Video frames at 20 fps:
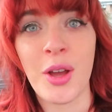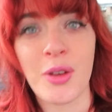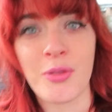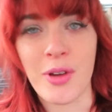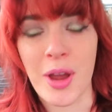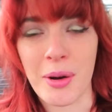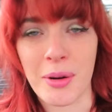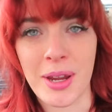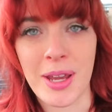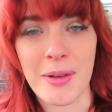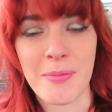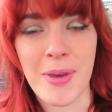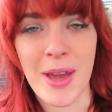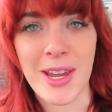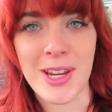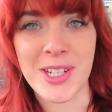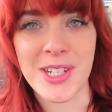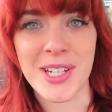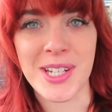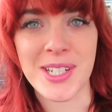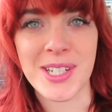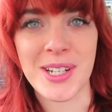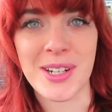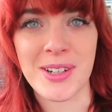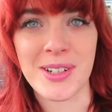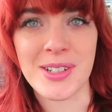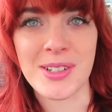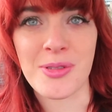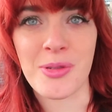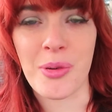very impatient
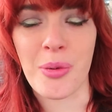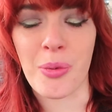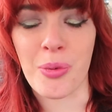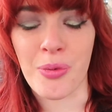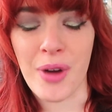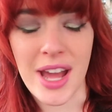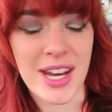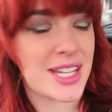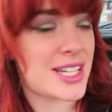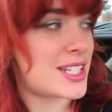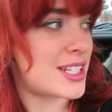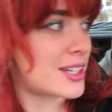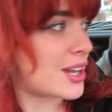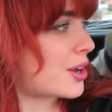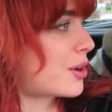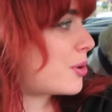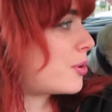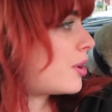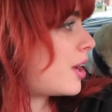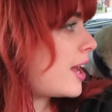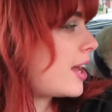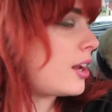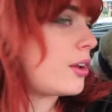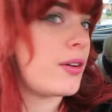and ready to go. Hey